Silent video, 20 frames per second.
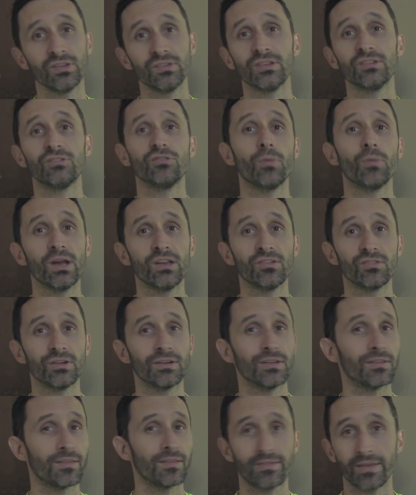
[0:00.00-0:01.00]
situation,
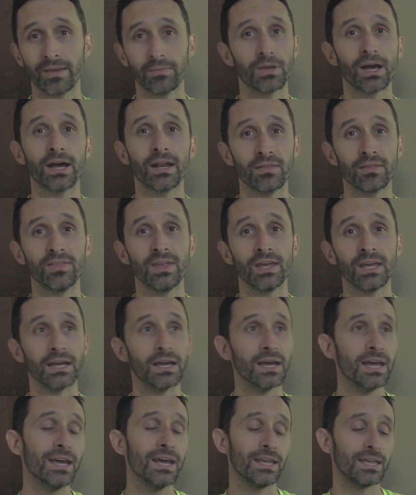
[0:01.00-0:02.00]
it's the same kind of thing.
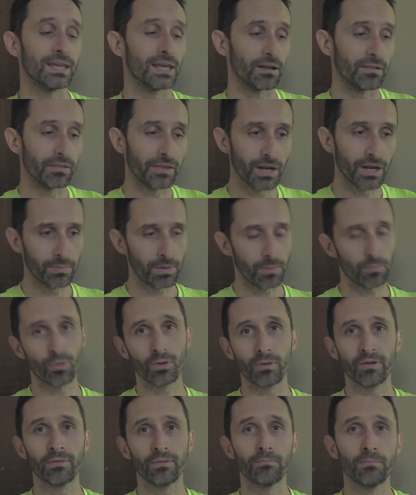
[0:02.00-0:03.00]
You get a little bit
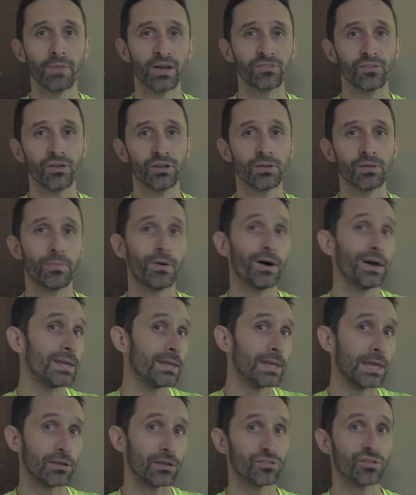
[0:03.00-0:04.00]
more muscle on your body,
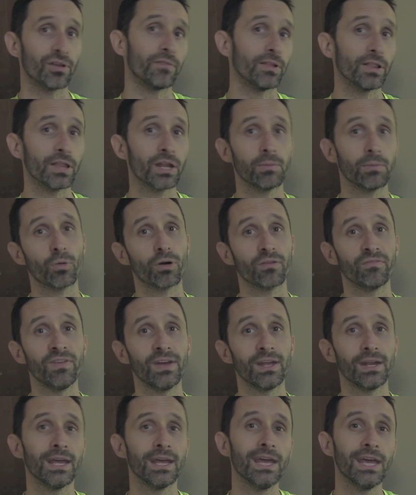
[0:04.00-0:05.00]
get yourself a little more
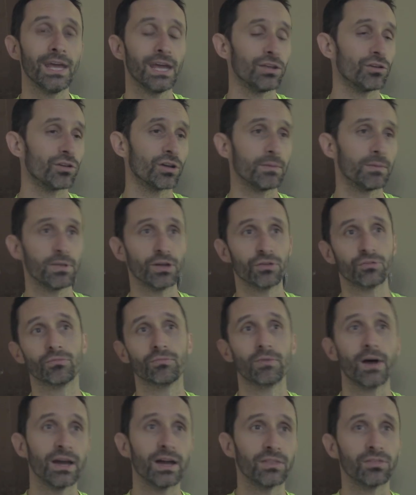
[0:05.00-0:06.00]
fit, and you're going to be able to
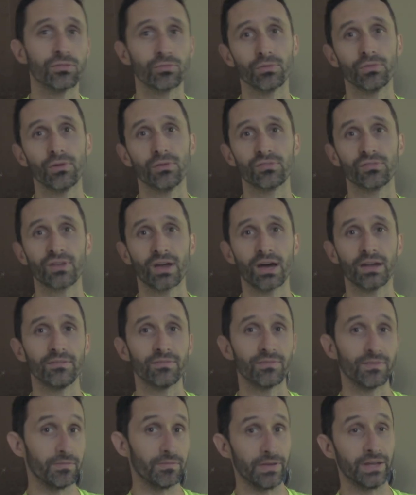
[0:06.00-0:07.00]
ride through those kind
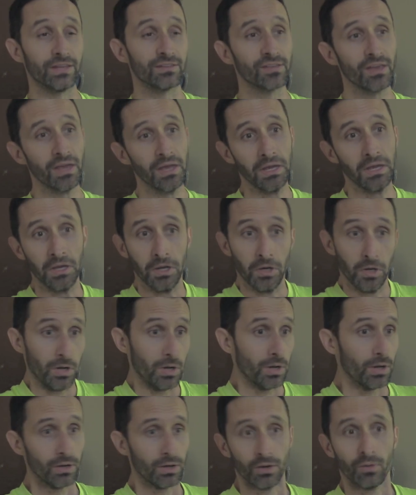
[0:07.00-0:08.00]
of events
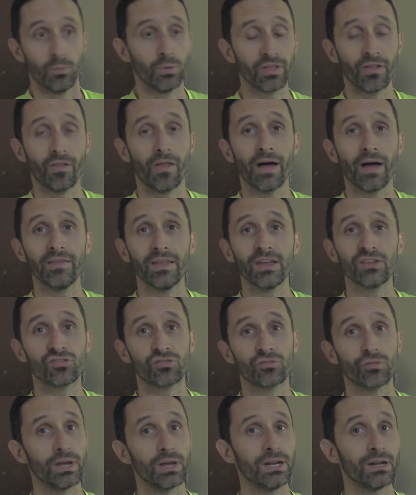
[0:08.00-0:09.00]
with a lot less
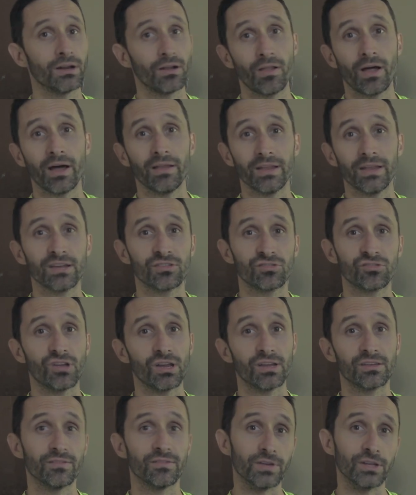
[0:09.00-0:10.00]
strain and a lot less
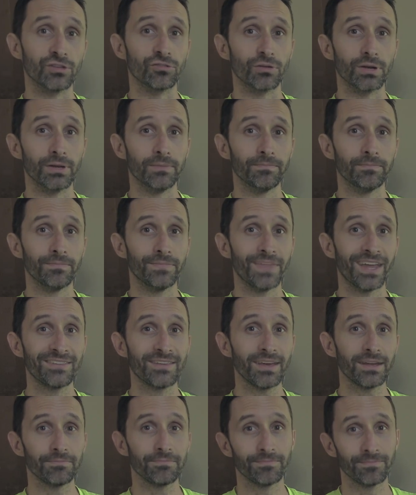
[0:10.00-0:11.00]
chance of injury. That's
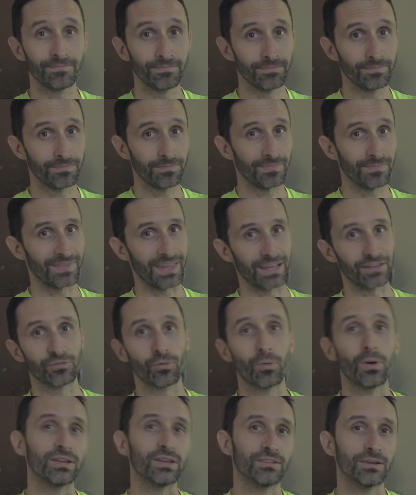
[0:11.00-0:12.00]
it. Thanks for
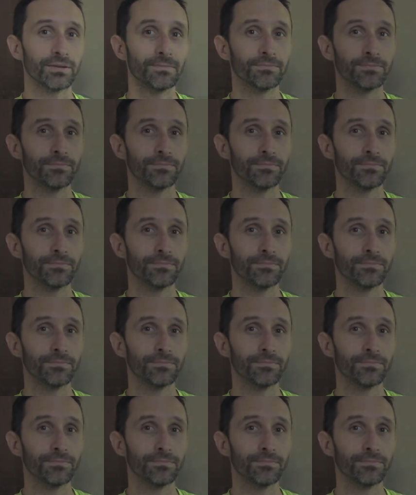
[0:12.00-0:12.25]
watching.